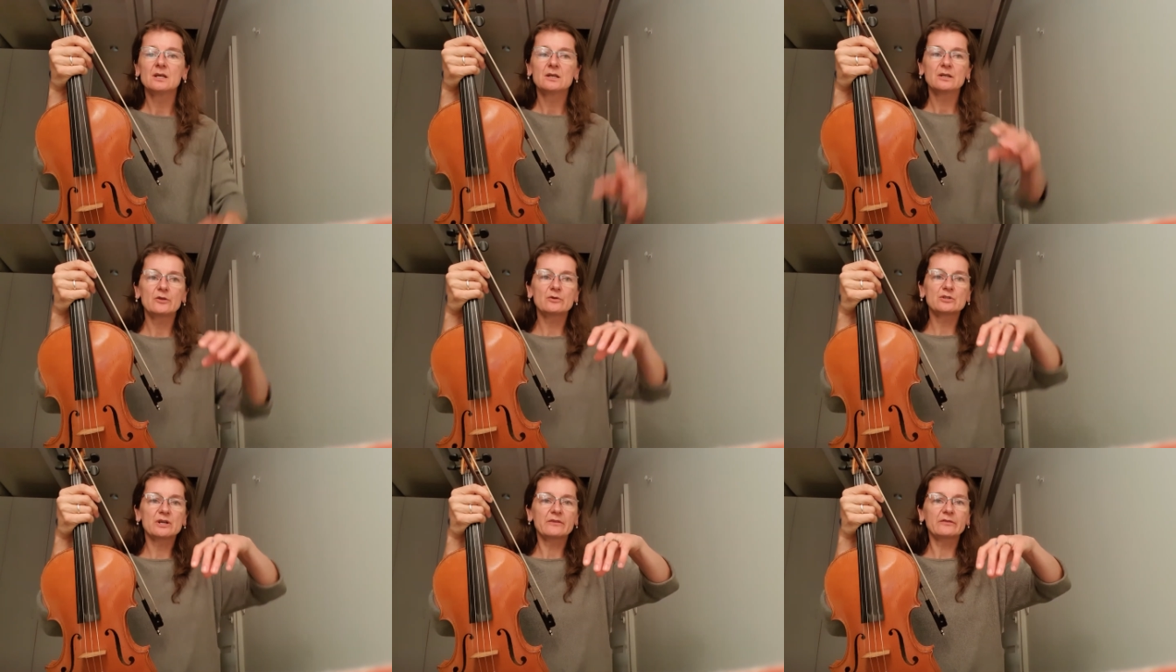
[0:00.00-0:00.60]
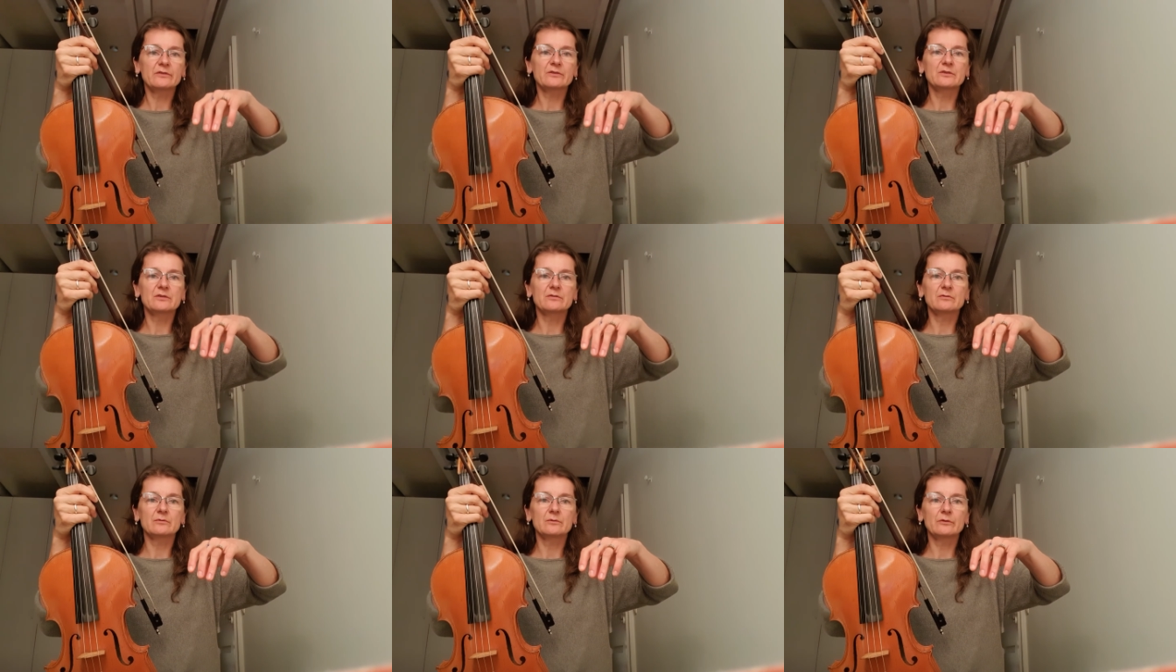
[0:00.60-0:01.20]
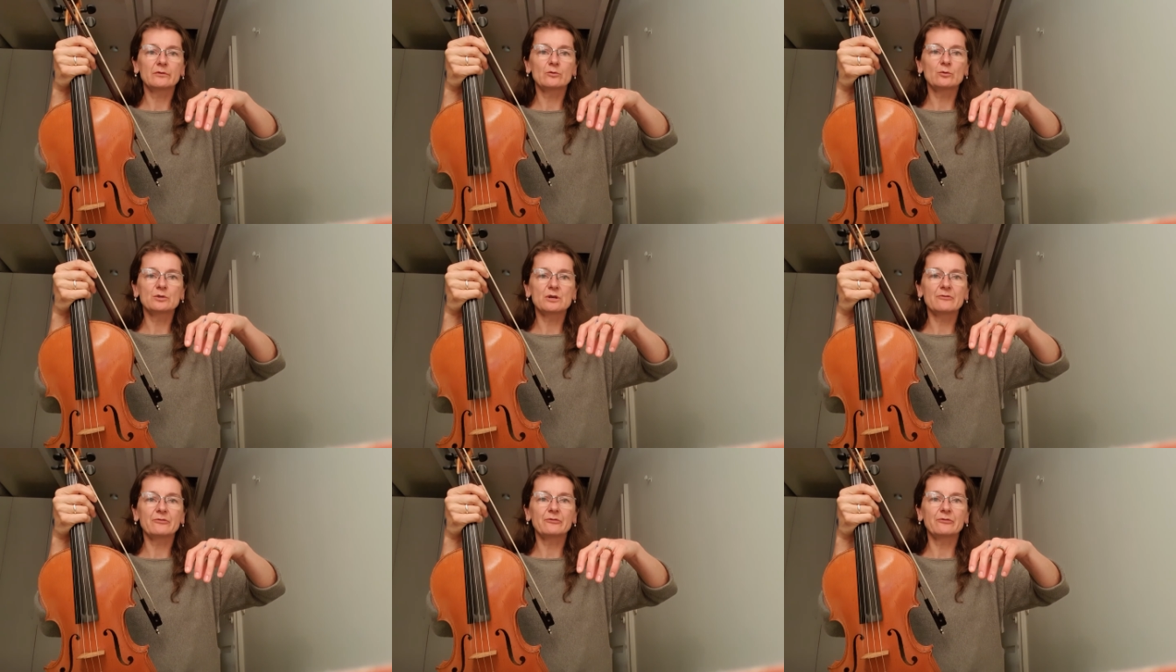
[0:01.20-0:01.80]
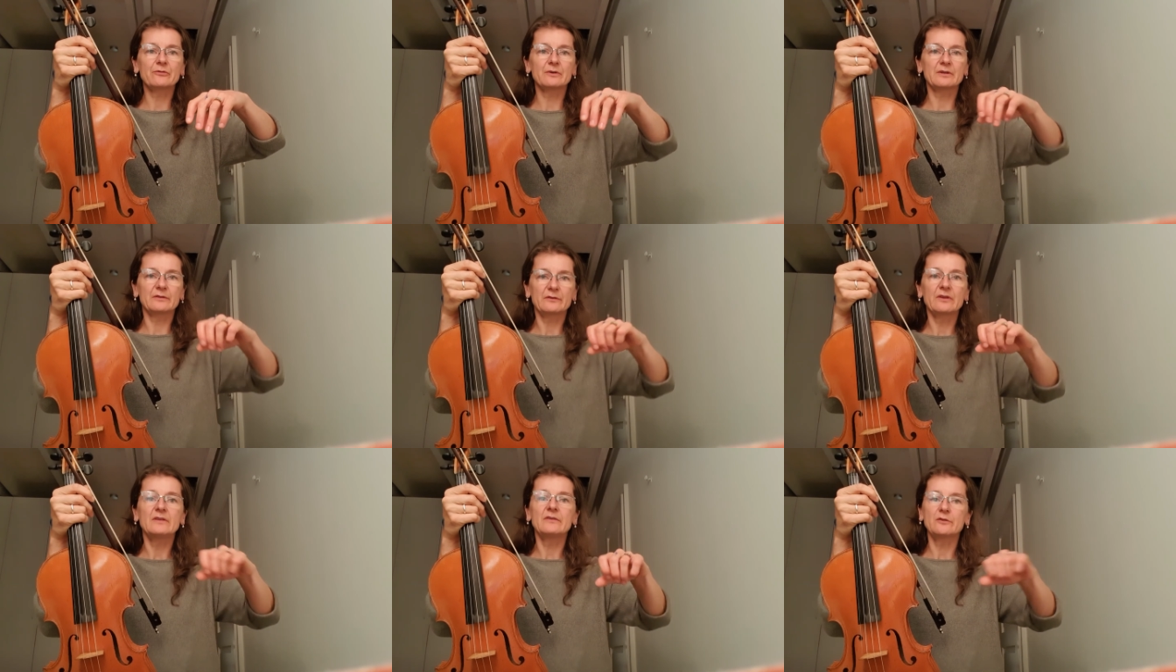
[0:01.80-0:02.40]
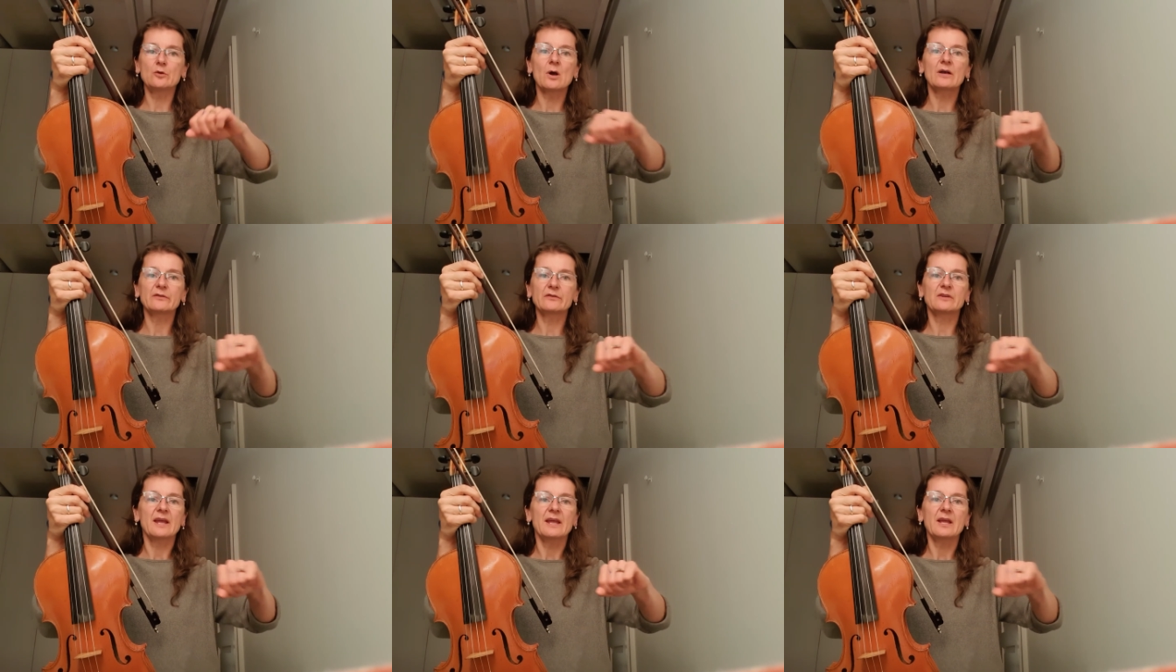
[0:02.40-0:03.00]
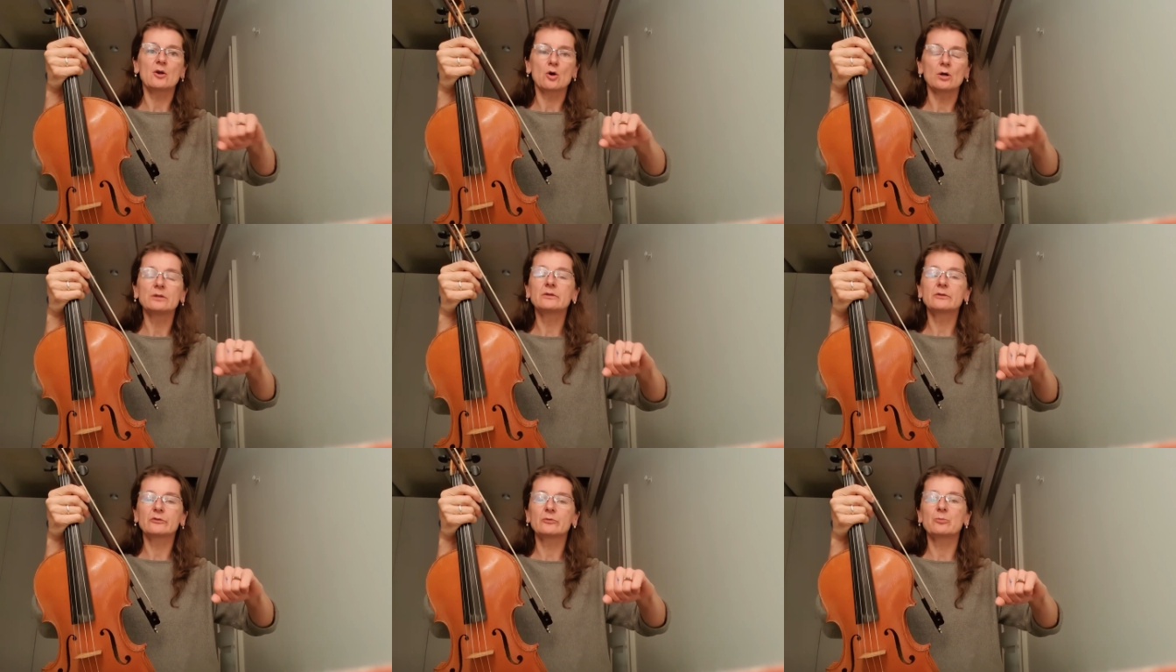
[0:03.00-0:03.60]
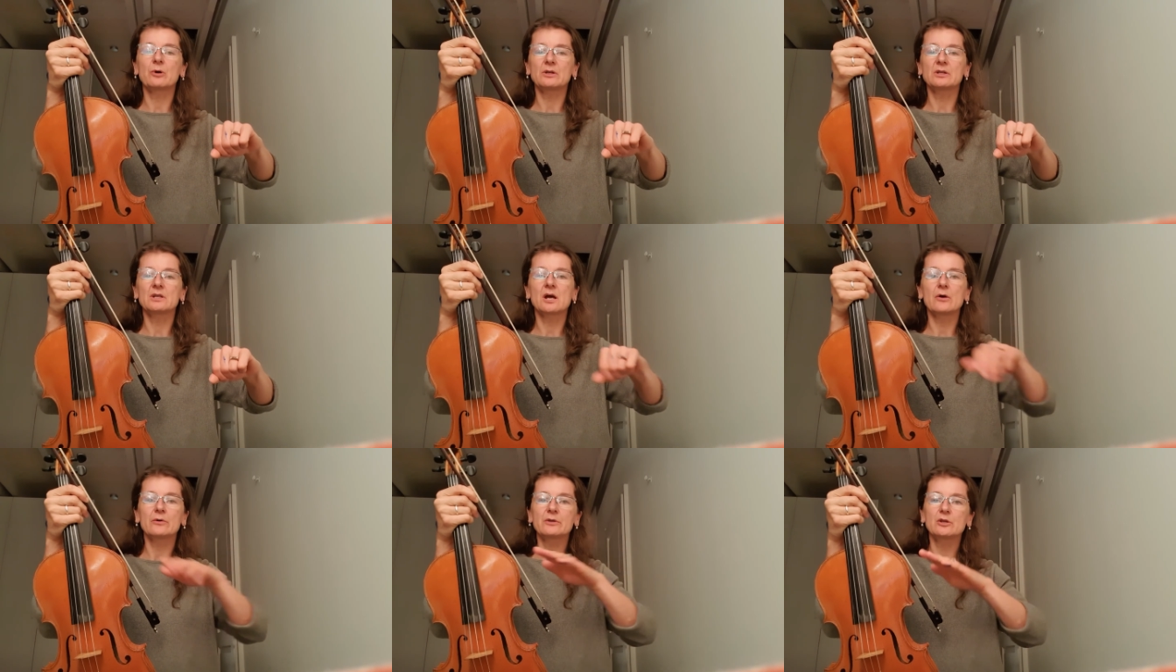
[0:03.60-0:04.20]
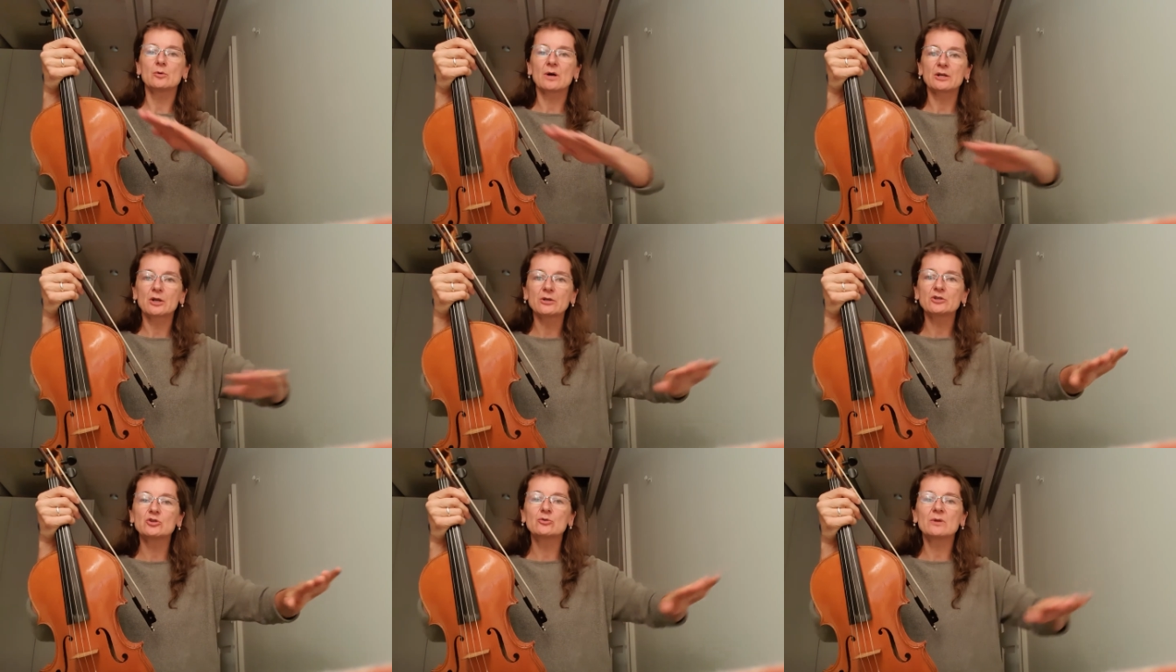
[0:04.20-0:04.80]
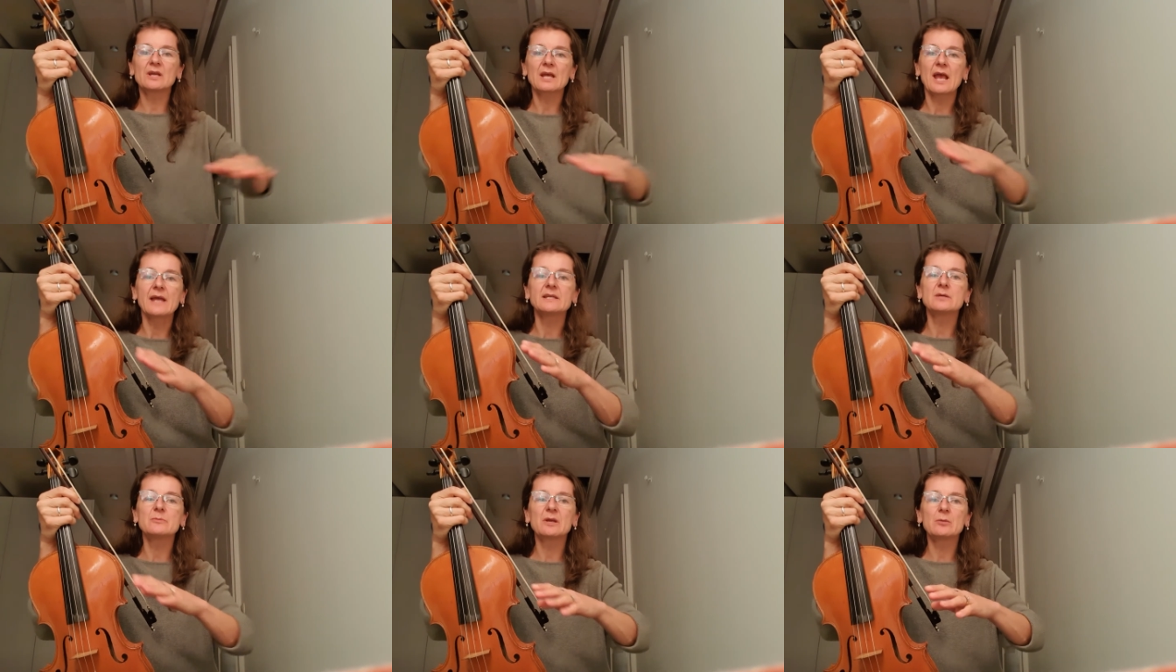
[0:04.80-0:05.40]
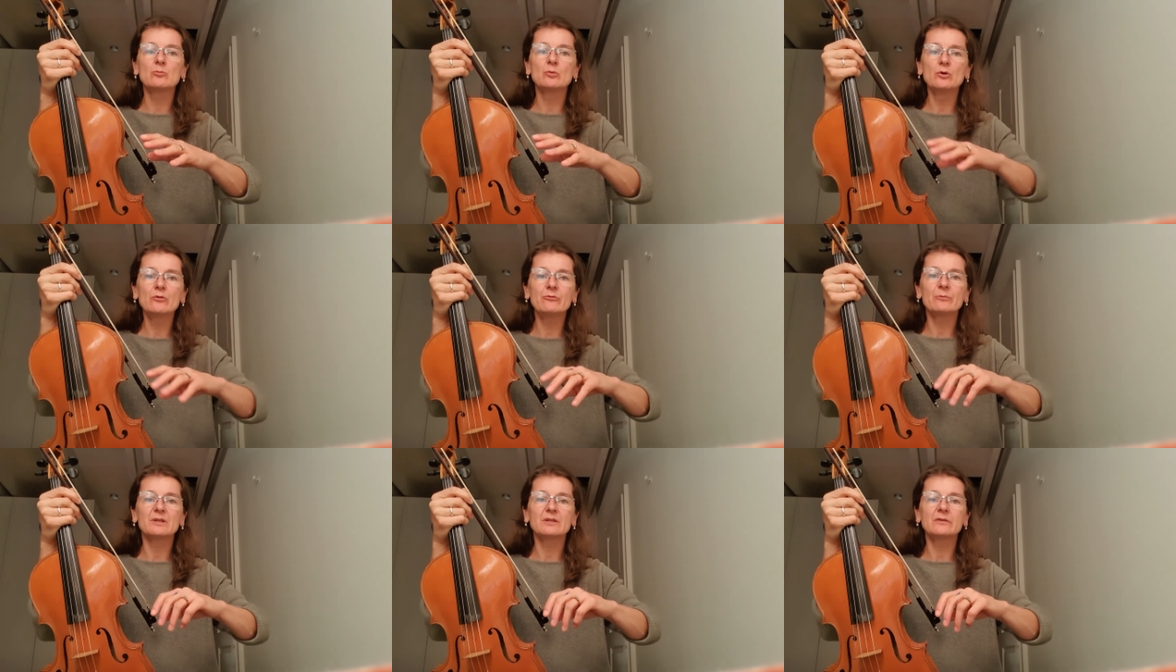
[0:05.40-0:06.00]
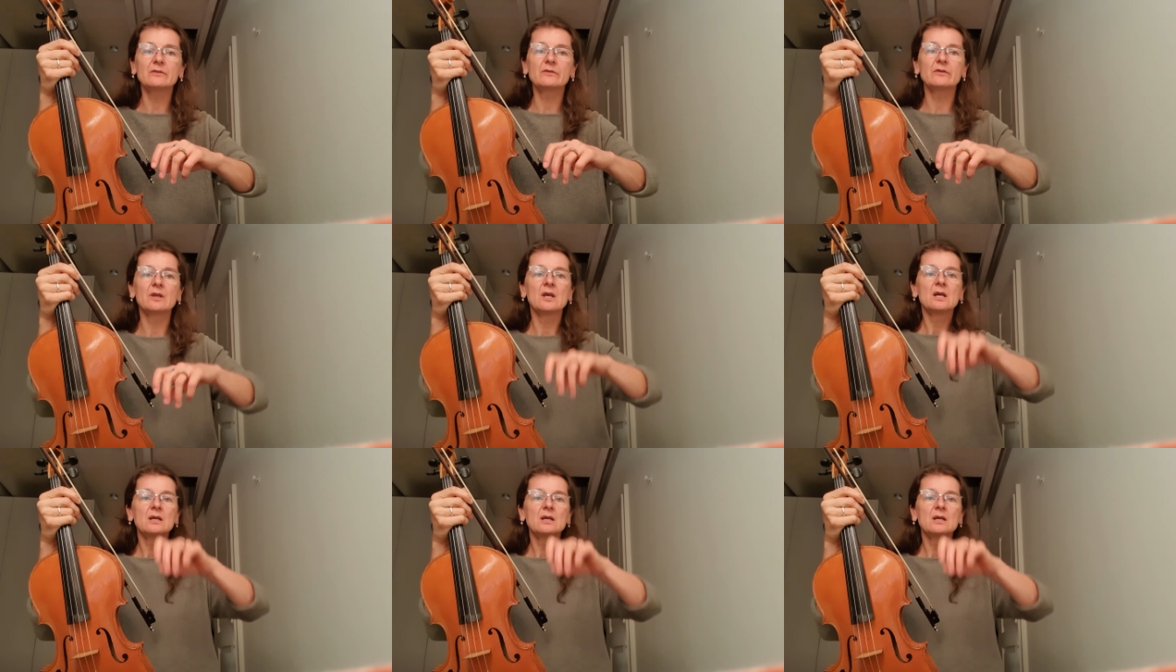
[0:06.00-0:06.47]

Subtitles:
you just sort of, since you are staying on the spot now, you are not doing any big movements,